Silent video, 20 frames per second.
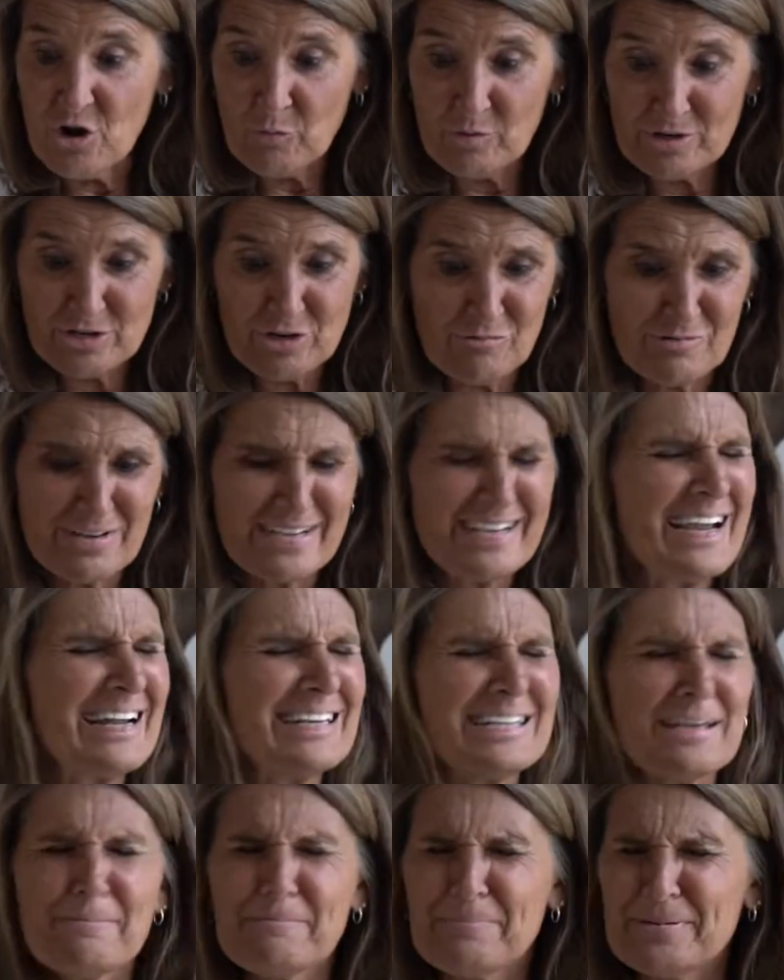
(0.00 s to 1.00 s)
When you get
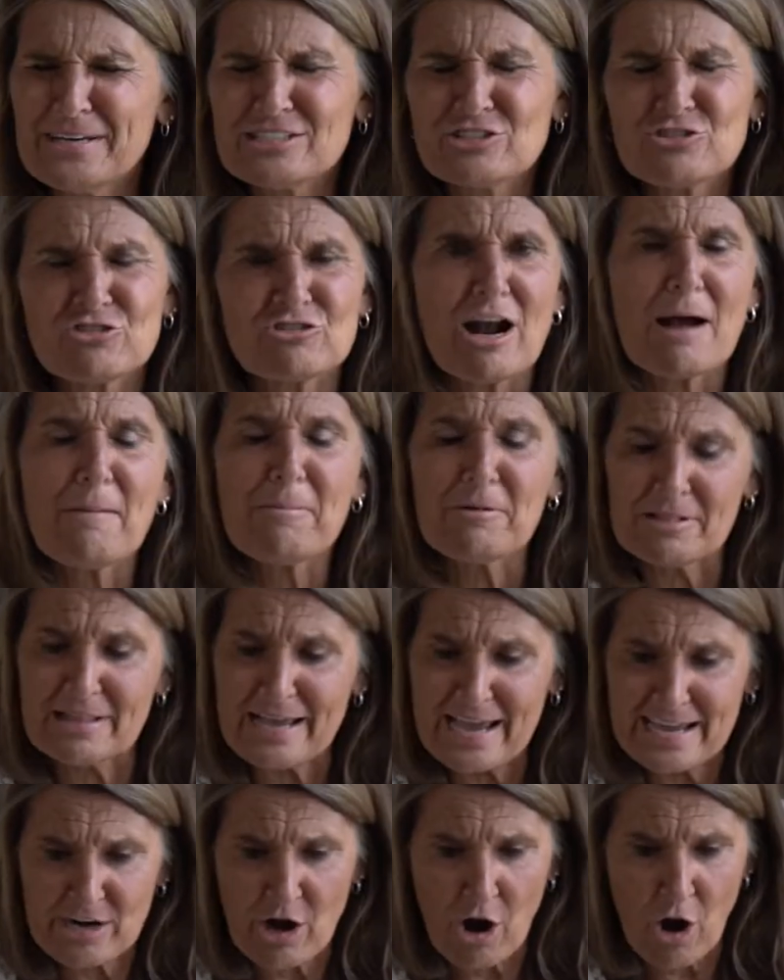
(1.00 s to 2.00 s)
in big trouble
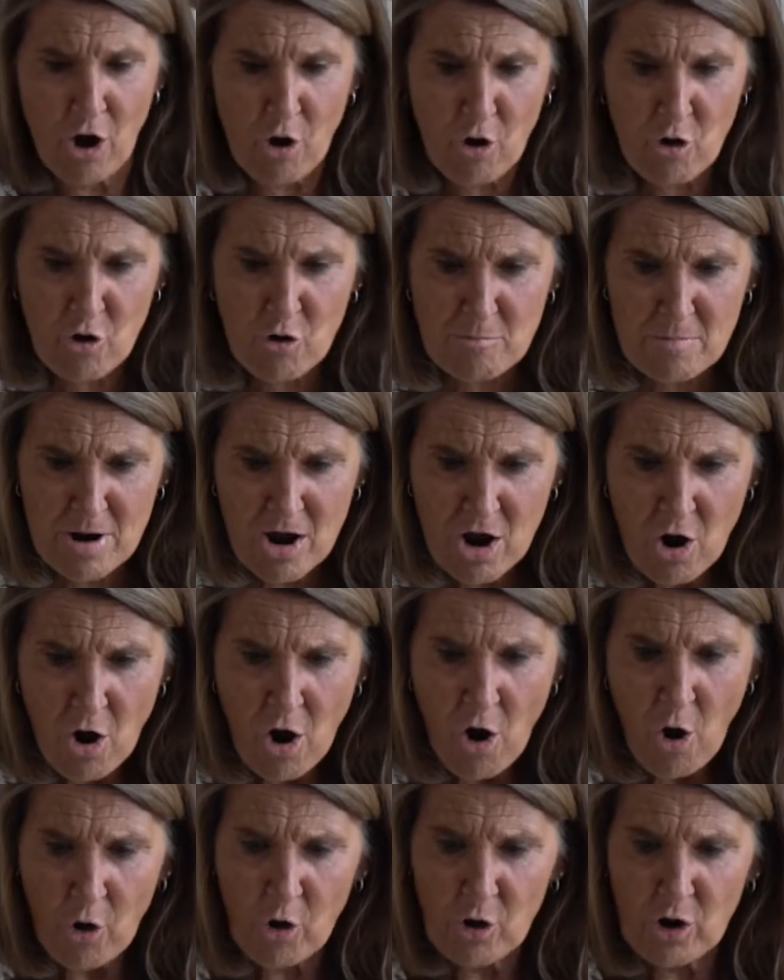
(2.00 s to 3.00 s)
at home
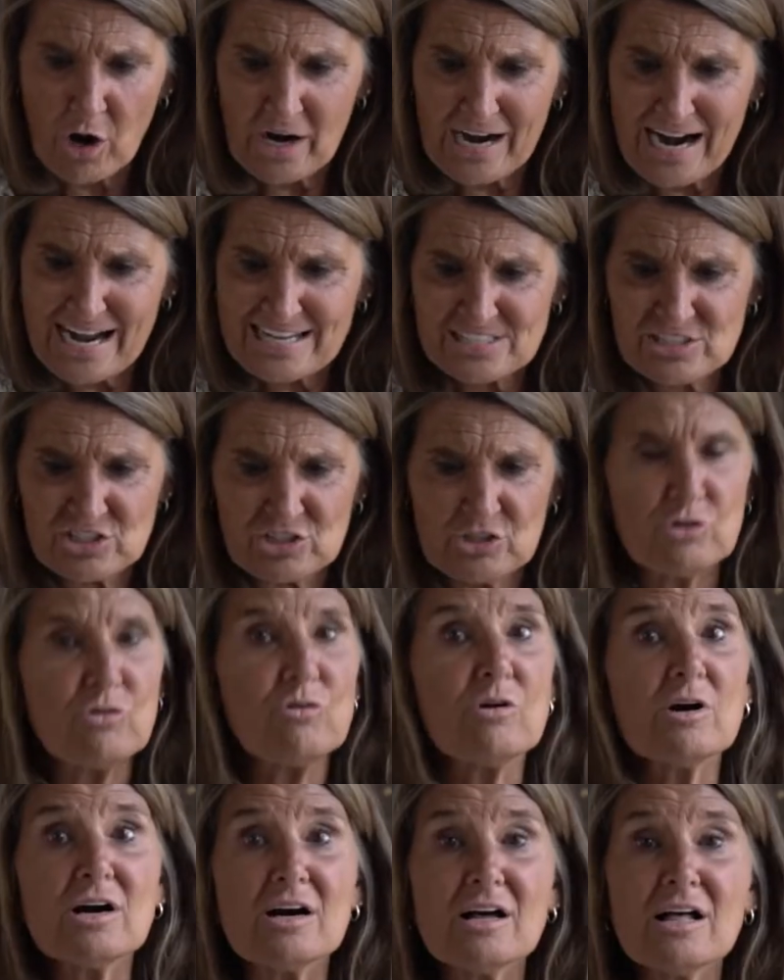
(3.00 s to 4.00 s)
or at
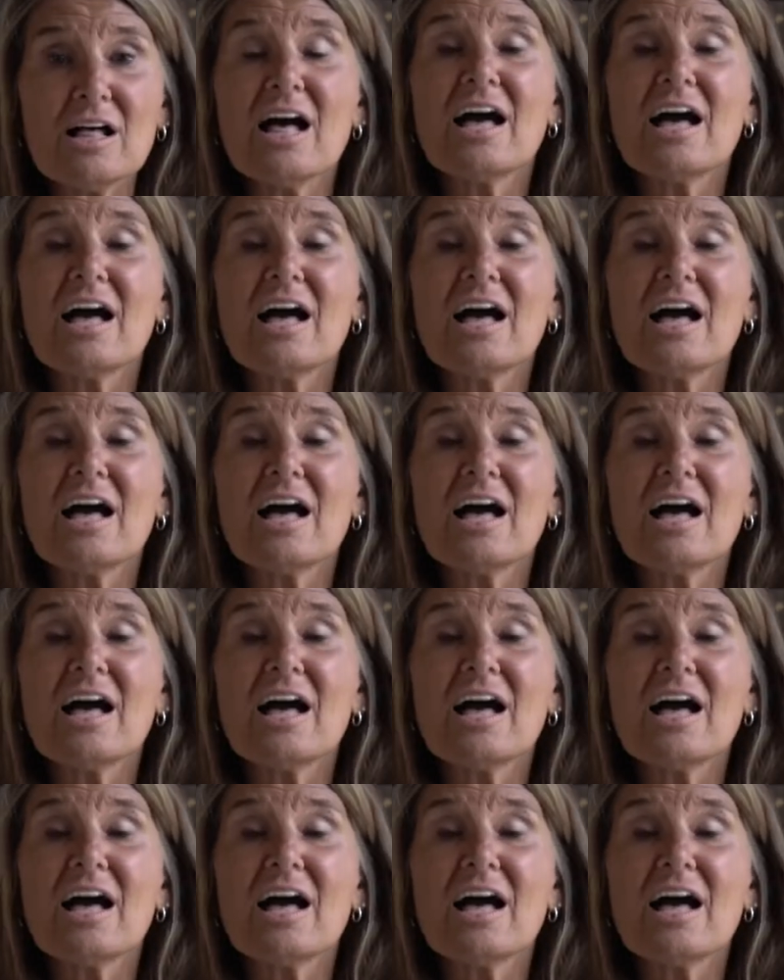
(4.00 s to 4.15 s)
school,